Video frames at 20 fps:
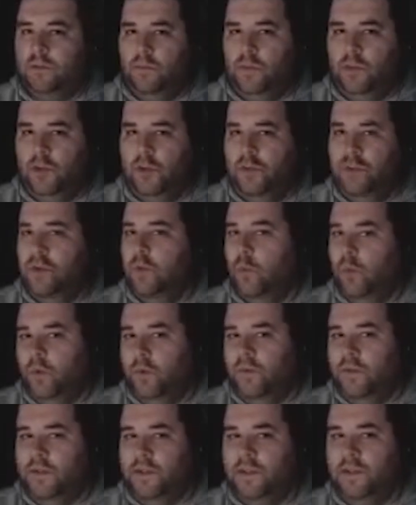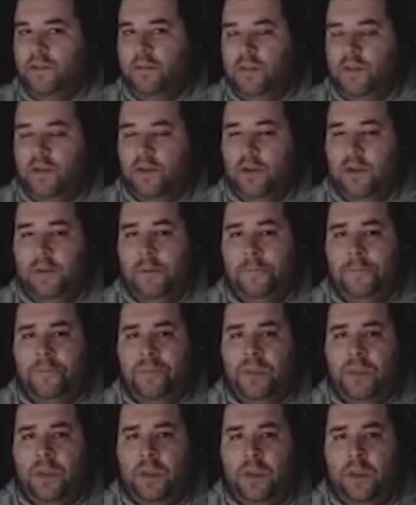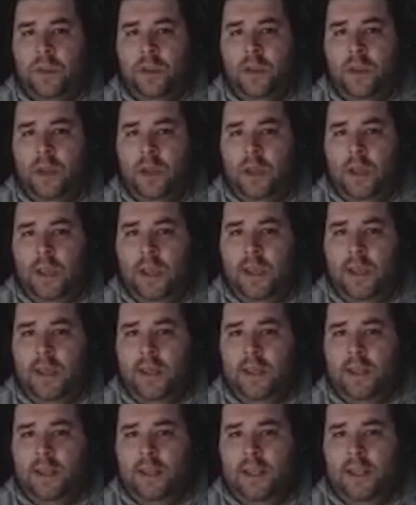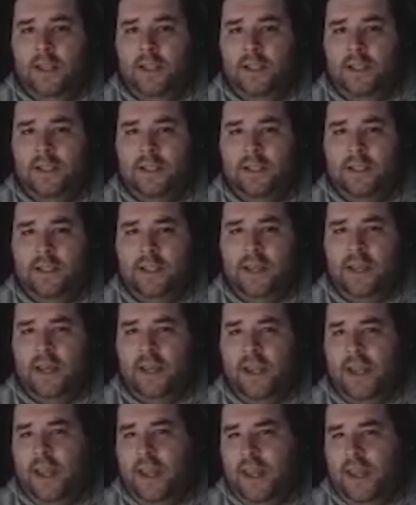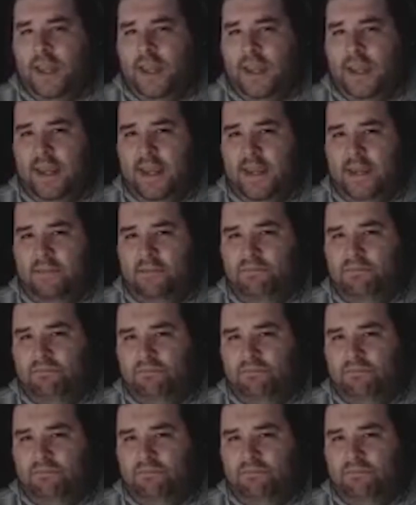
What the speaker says: human or one versus computer. And it's got a